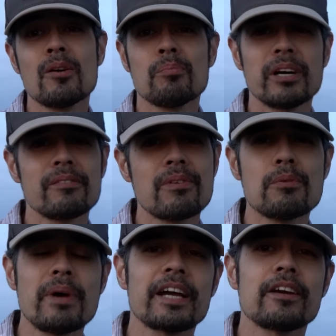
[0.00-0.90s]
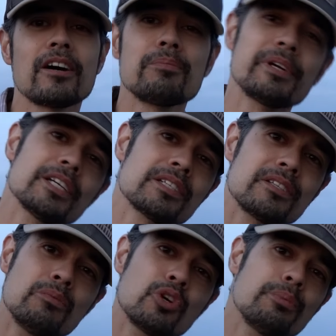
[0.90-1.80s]
but from the backyard because the
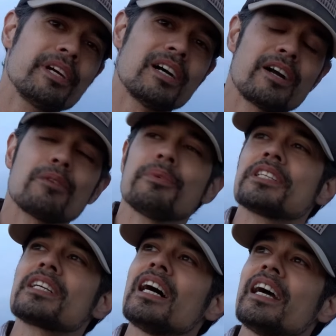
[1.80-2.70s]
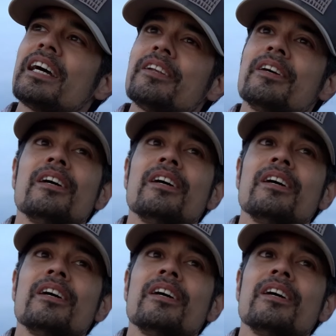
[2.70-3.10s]
moon will be higher up in the sky and